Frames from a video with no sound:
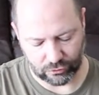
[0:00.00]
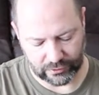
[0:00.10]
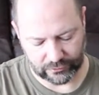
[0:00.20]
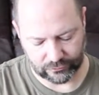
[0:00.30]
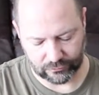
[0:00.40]
I
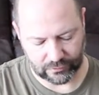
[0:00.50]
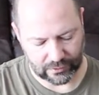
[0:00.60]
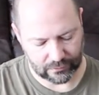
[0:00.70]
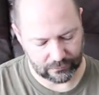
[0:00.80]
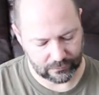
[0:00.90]
need to
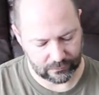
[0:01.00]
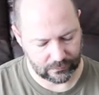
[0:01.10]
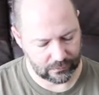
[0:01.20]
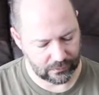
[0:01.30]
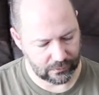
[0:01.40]
kind of
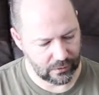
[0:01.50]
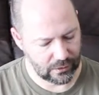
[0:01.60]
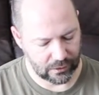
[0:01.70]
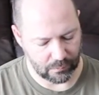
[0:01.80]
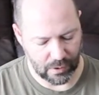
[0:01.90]

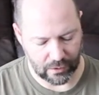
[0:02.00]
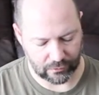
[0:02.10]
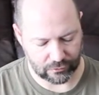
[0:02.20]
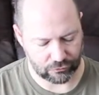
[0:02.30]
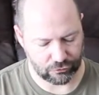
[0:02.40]
compare and
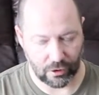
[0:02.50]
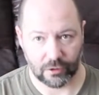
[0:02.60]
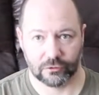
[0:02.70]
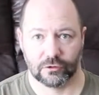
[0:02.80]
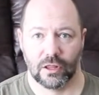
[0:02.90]

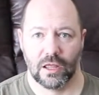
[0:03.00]
contrast.